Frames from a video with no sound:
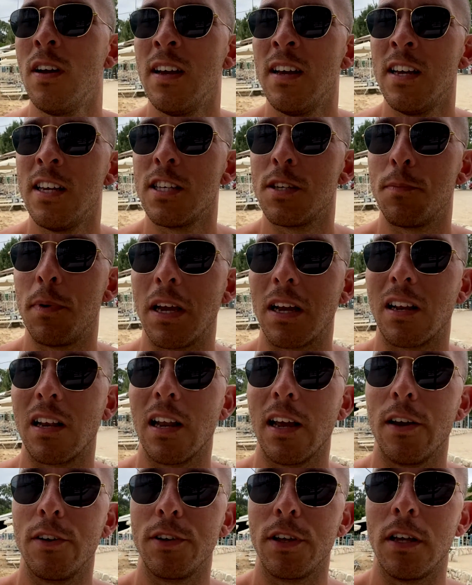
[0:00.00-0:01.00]
it's a bit
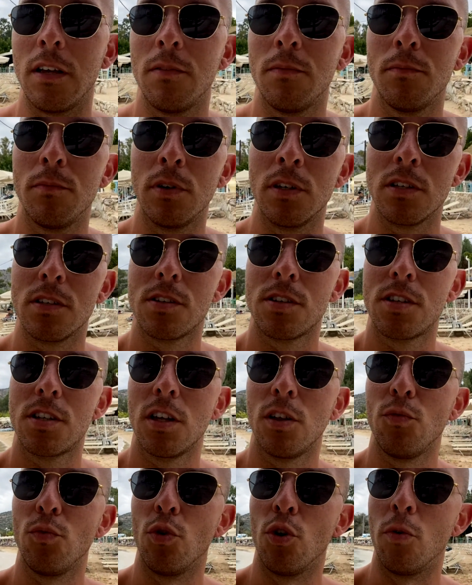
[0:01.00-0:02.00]
cloudy, but still
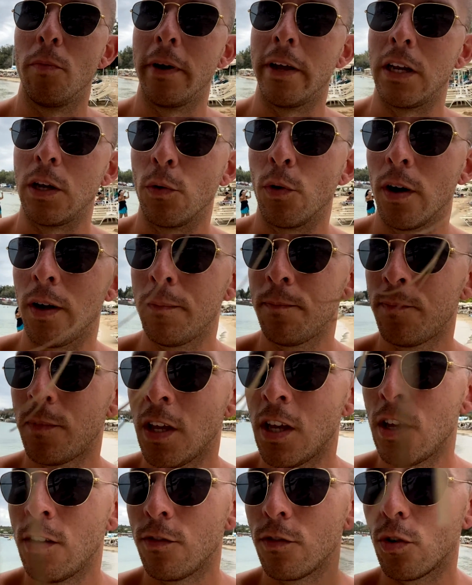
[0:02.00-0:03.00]
warm anyway.
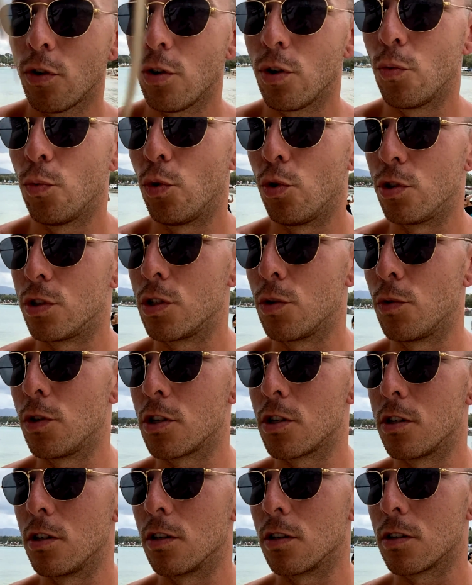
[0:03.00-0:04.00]
Got the water, which
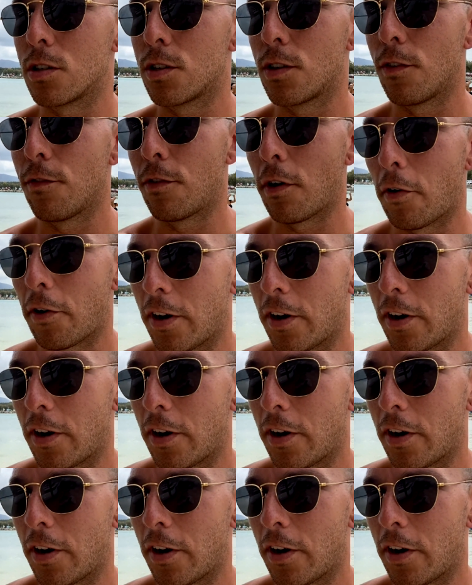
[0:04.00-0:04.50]
looks very